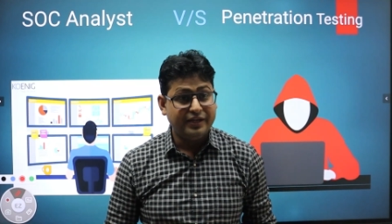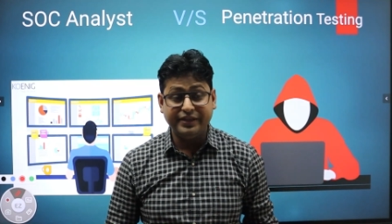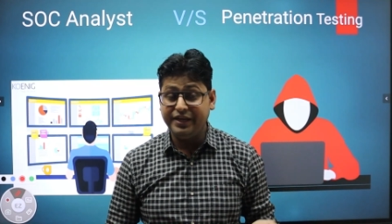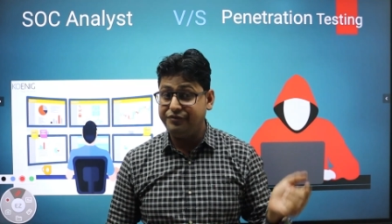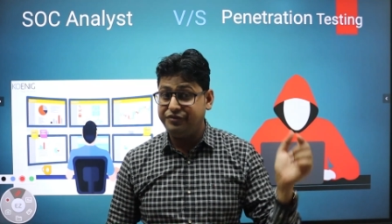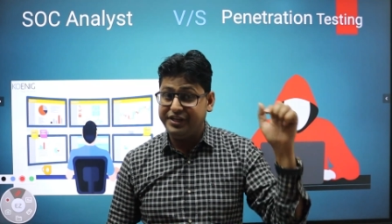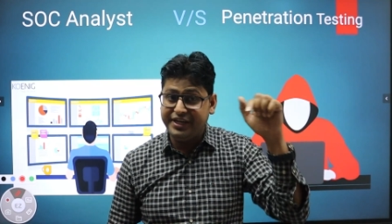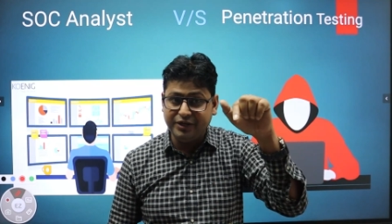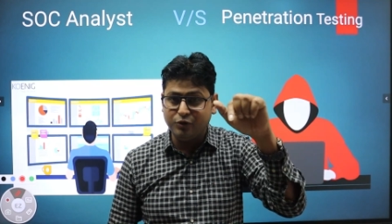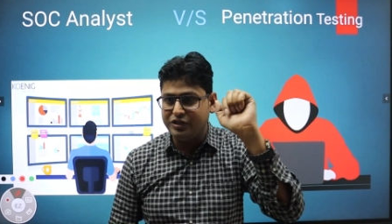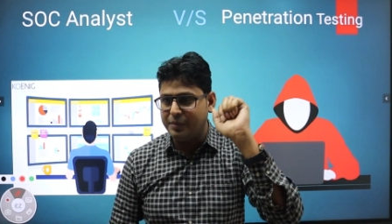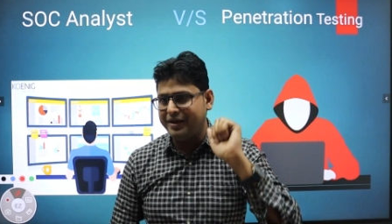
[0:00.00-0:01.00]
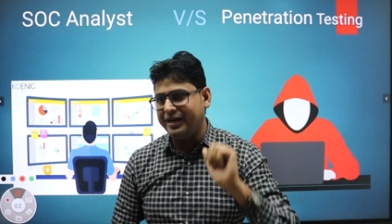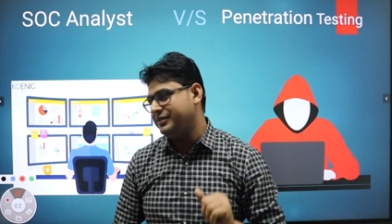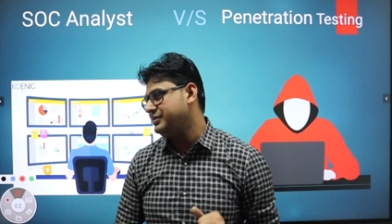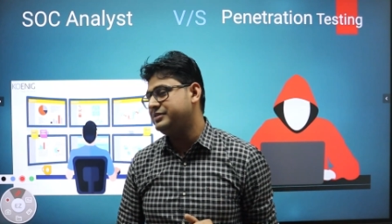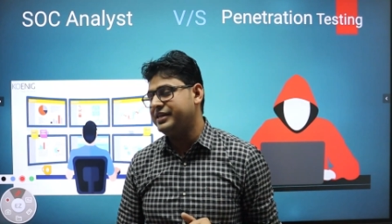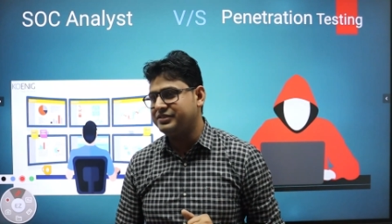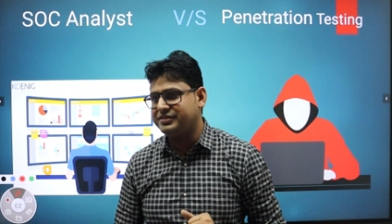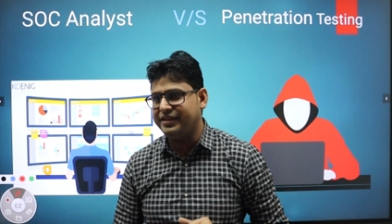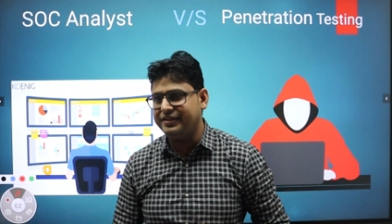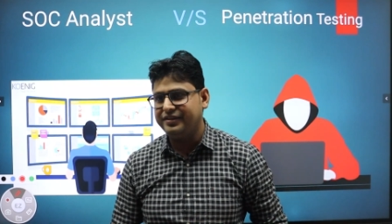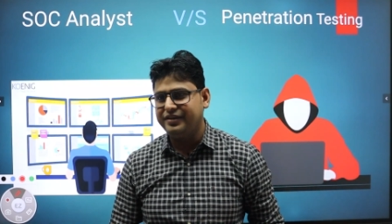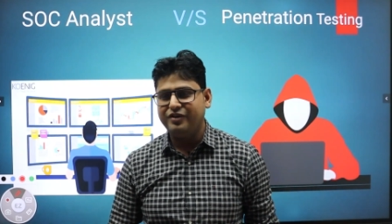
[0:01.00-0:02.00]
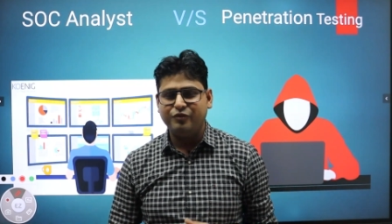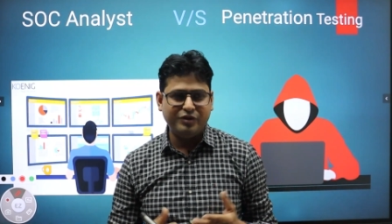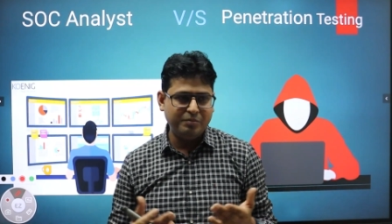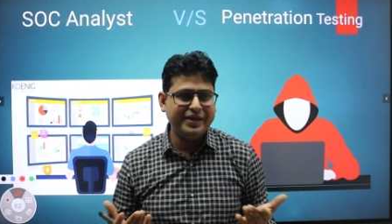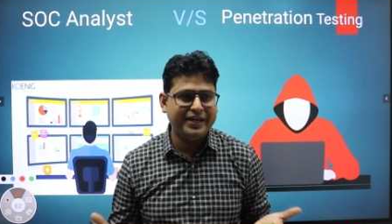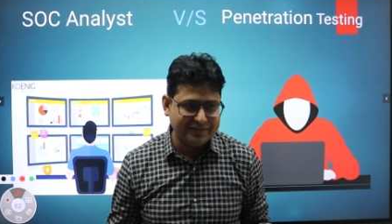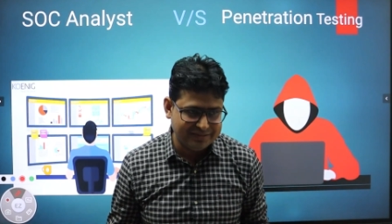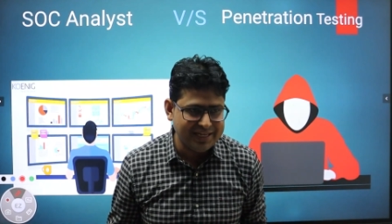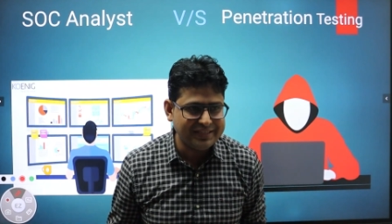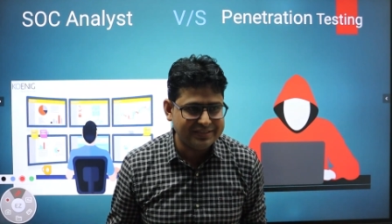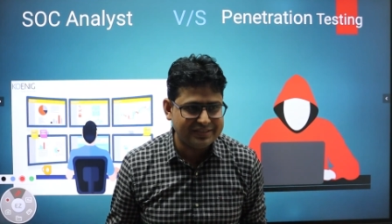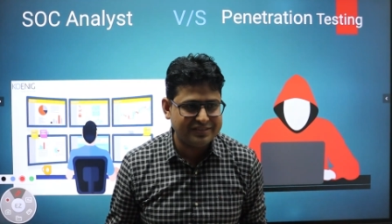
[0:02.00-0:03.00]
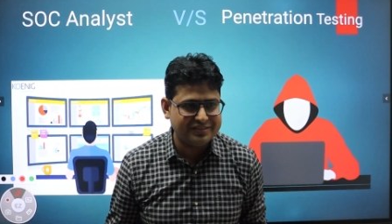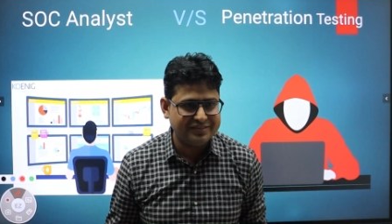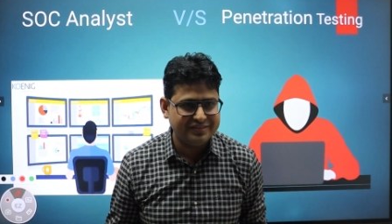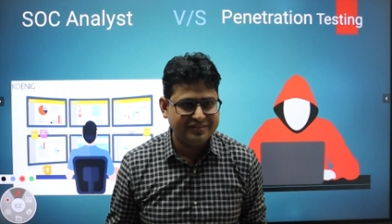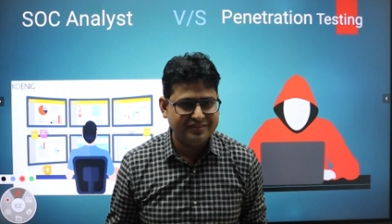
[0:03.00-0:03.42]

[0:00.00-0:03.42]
Then if he do the penetration testing, will make a sense.